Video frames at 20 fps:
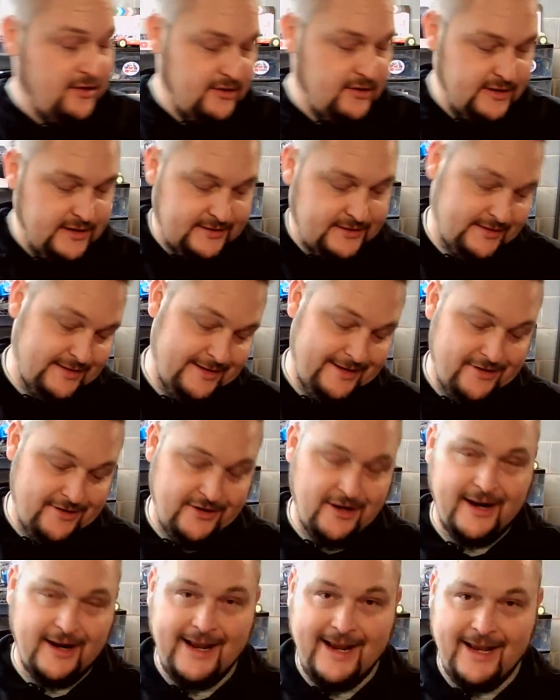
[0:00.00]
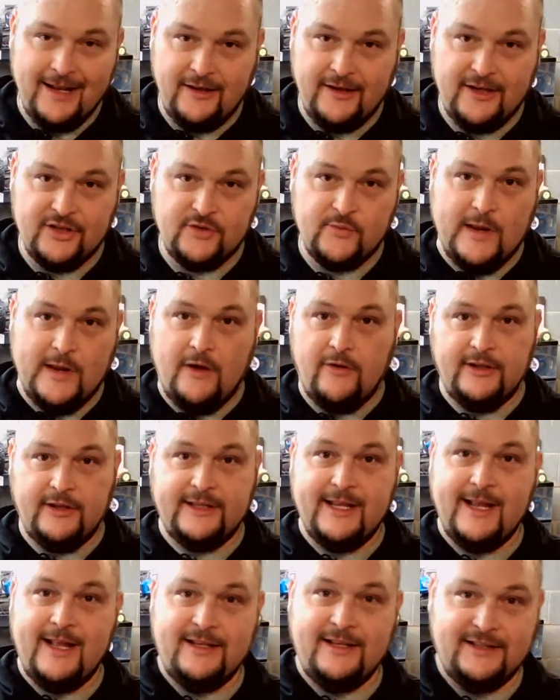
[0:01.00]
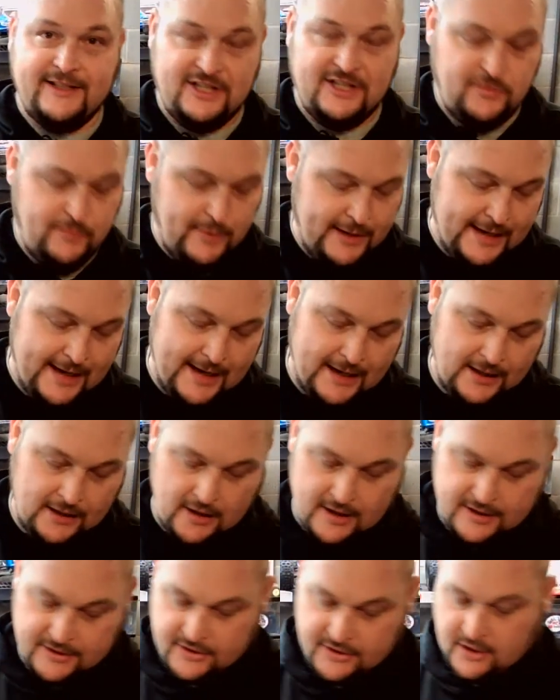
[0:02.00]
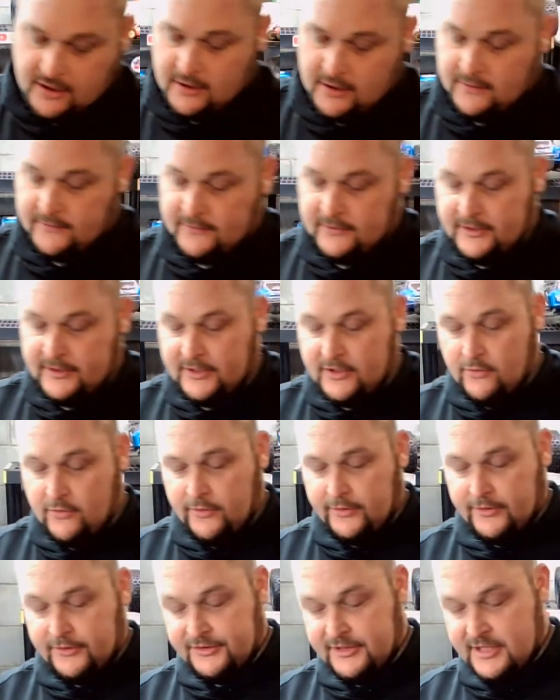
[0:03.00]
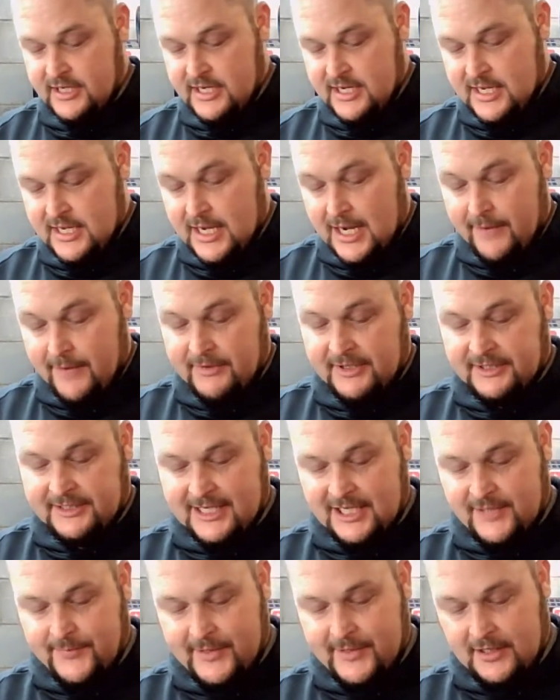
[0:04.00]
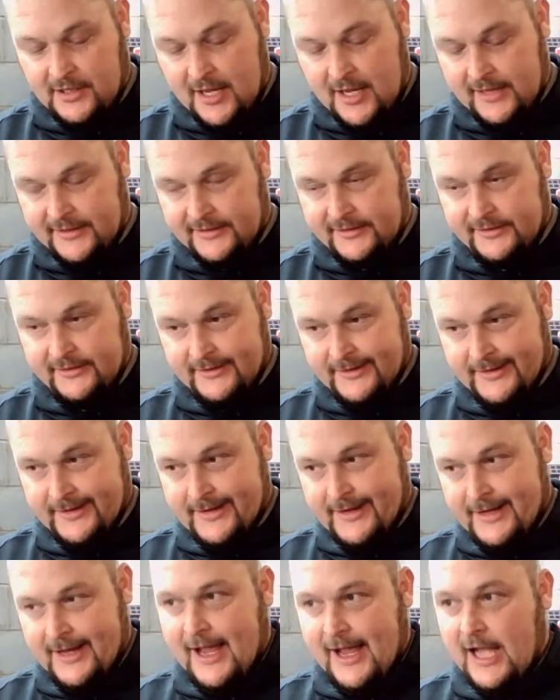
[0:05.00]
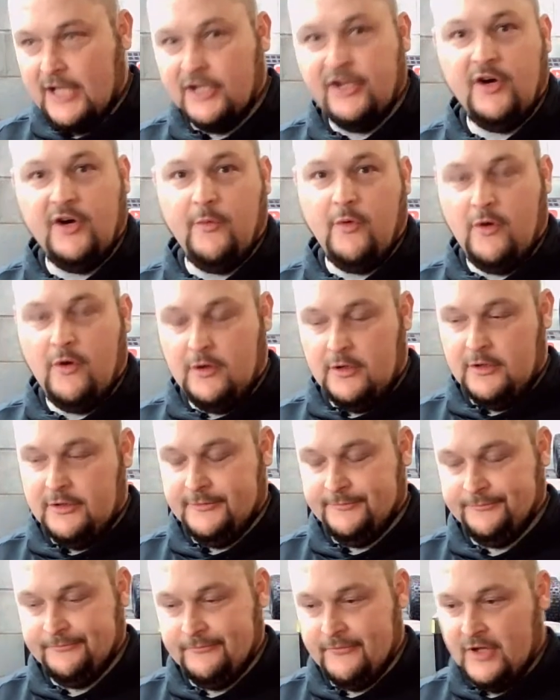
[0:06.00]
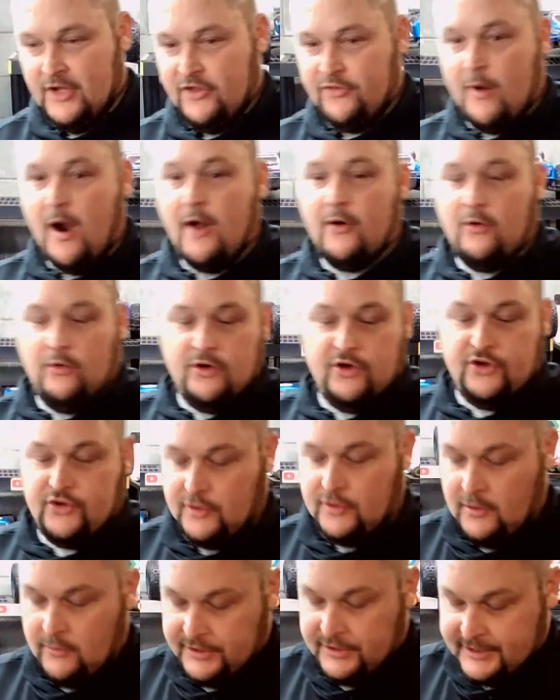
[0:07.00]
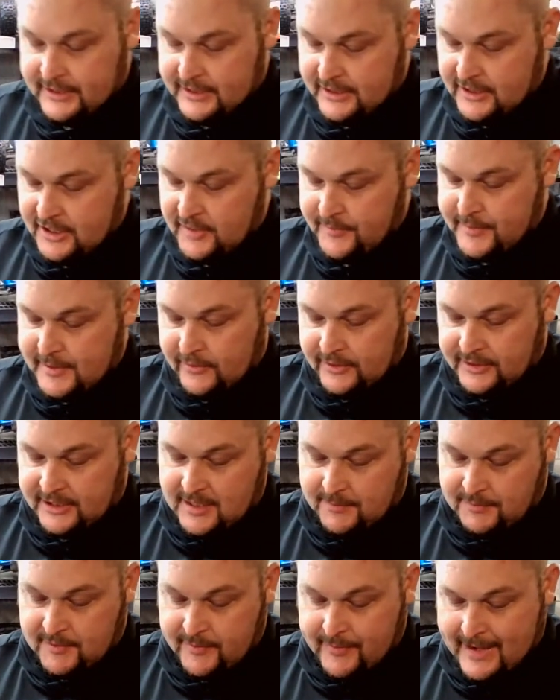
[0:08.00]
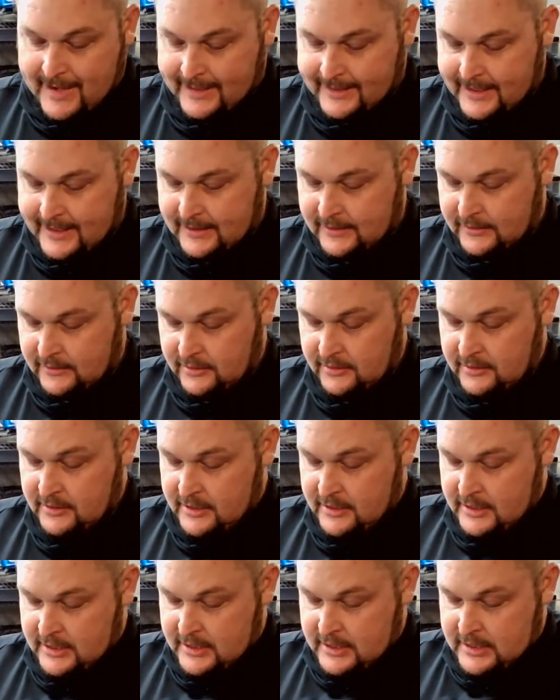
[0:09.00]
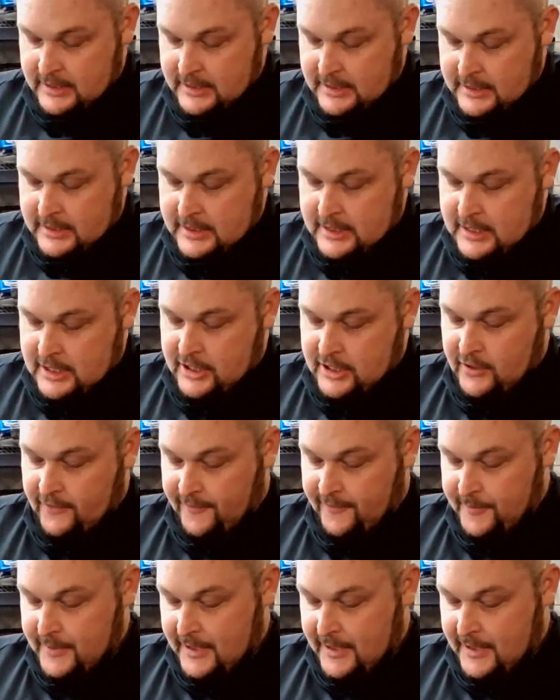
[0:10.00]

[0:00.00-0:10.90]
than it, not handling as well, and it tends to spin out a lot in corners. I mean, you just had to be a little more throttle control with it, to be able to keep the back end, from